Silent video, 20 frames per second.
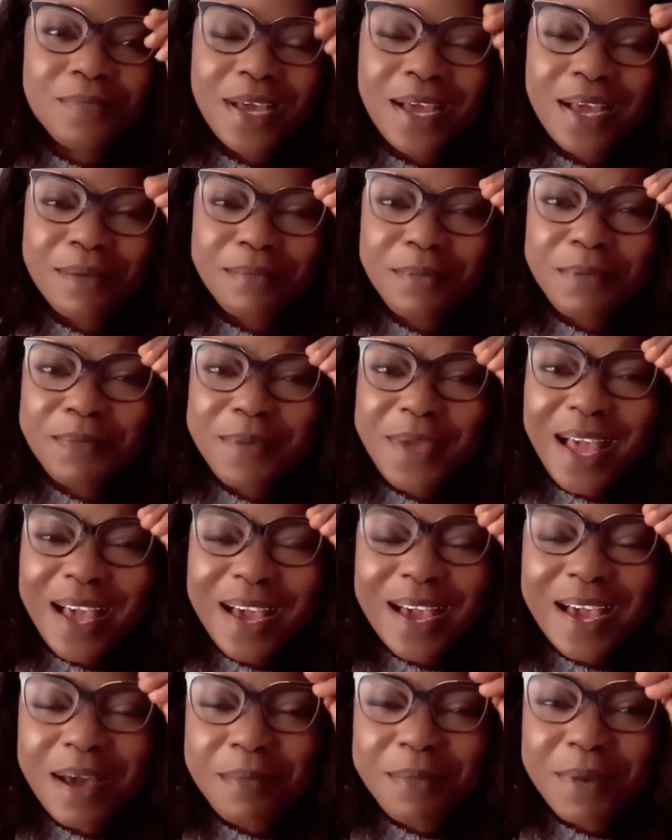bibia
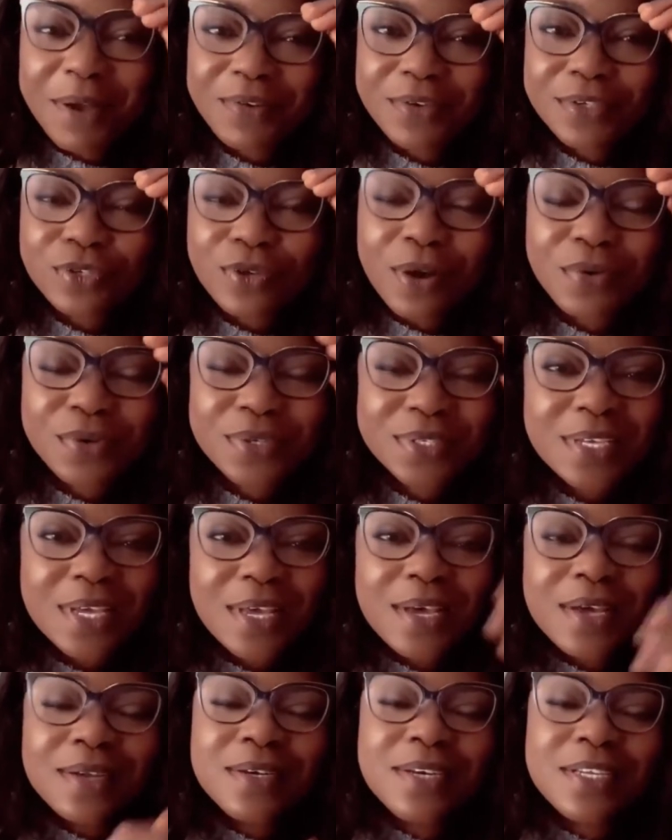nka ma so I was
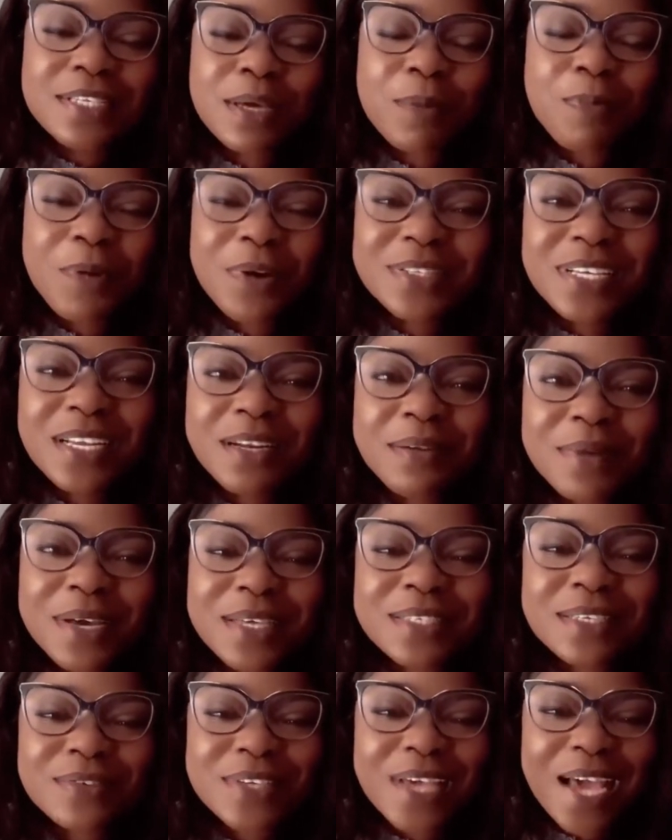disappointed in
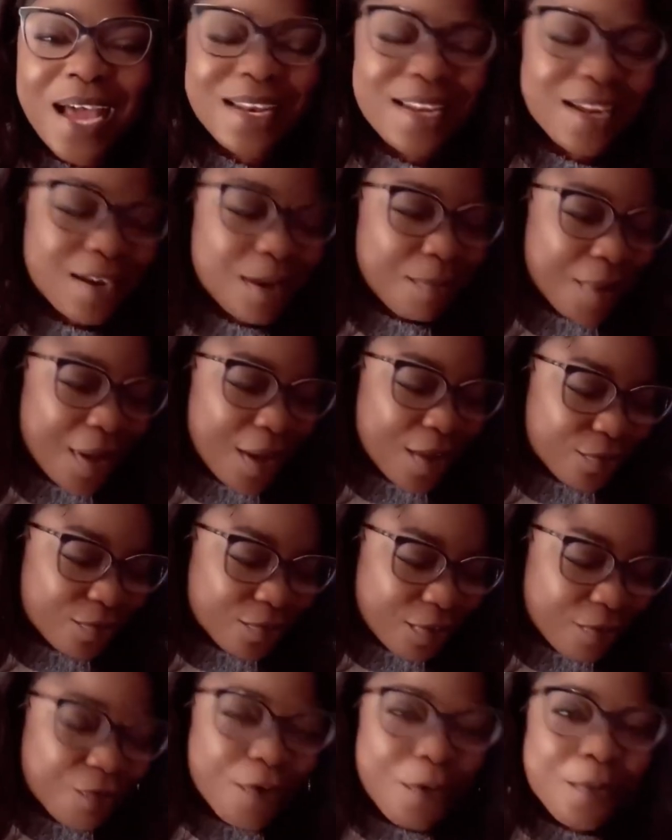myself at an amount
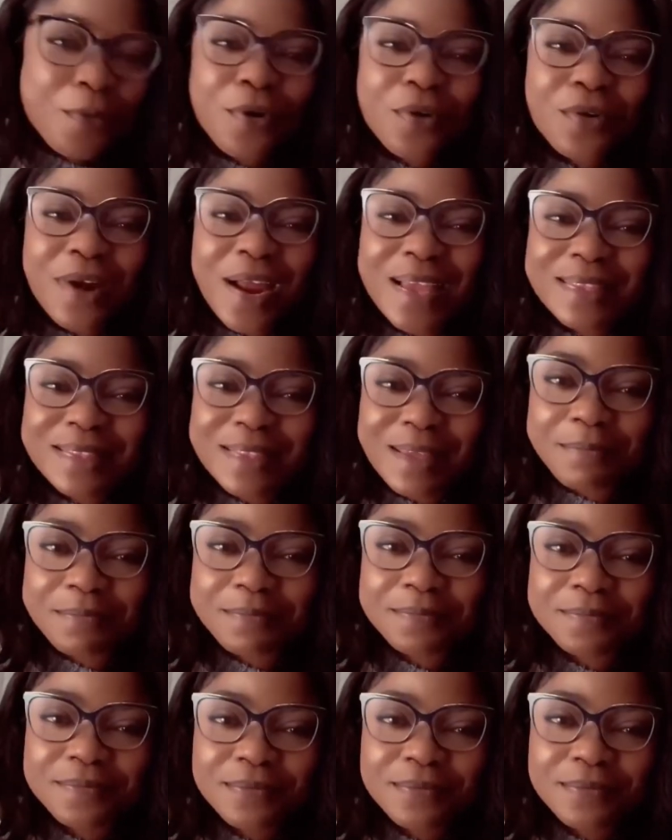chef for more grantem